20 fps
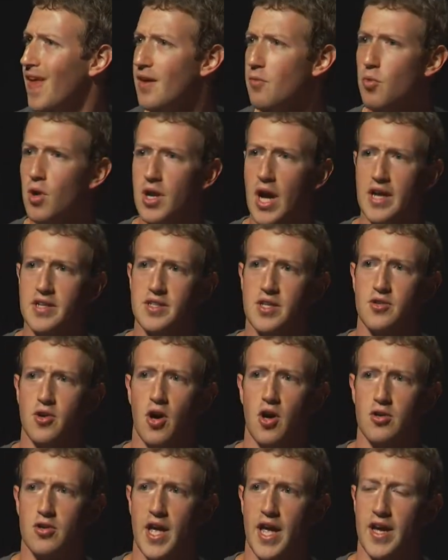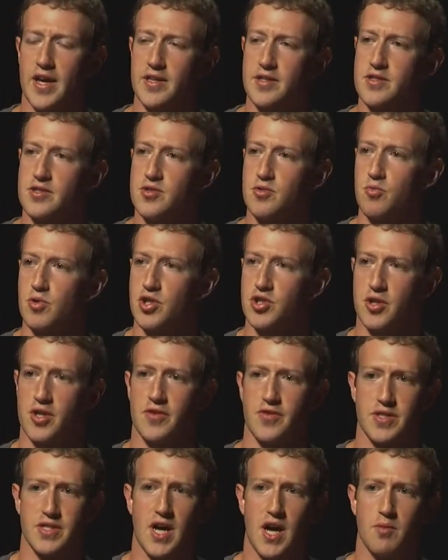when I did all hands, which
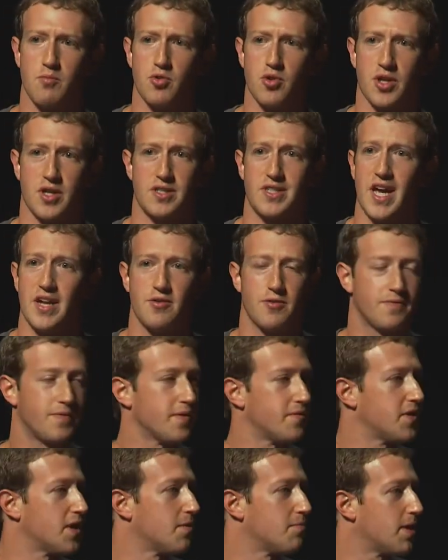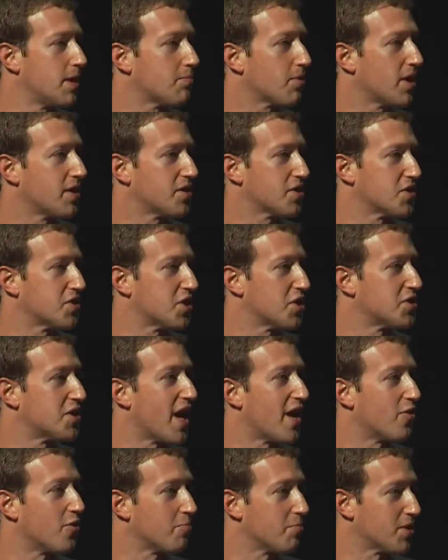at the time were like 10 or 15 people, I had to sit
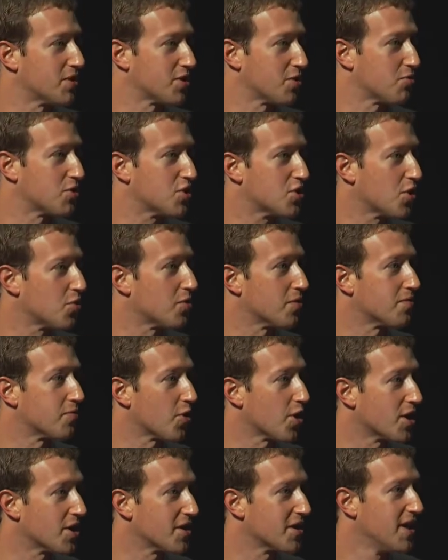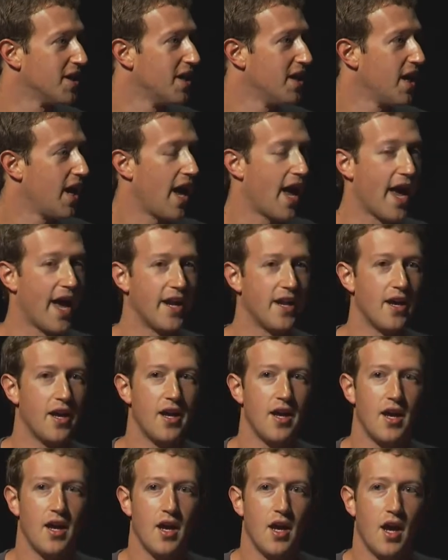down because I was so afraid. And
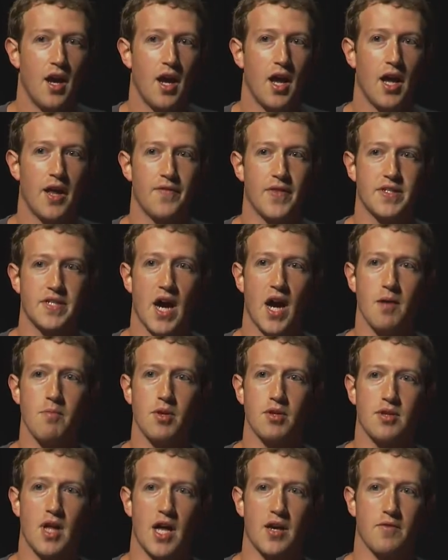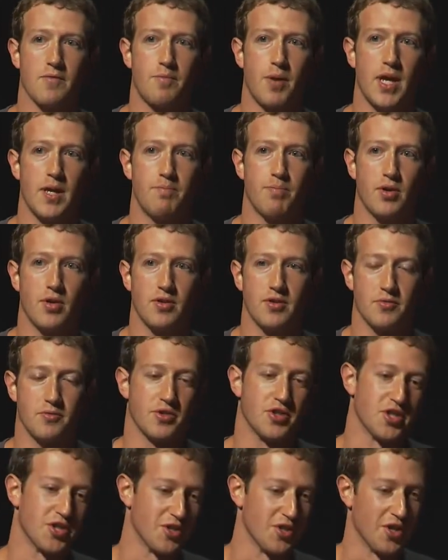at the time, a lot of people,
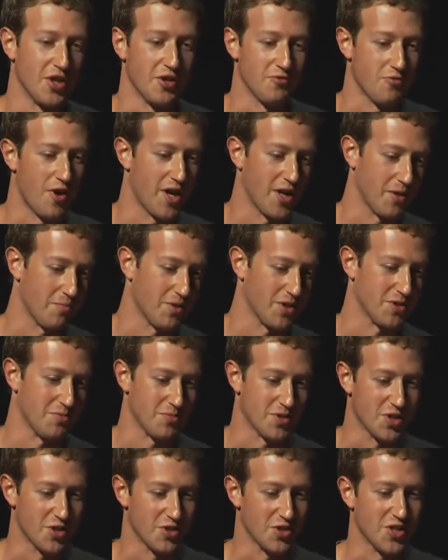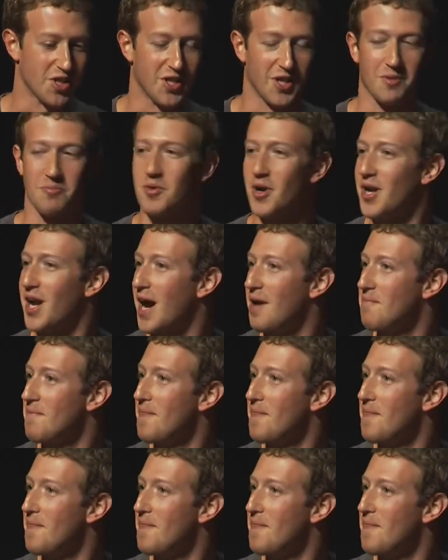which is ironic because I'm still sitting, but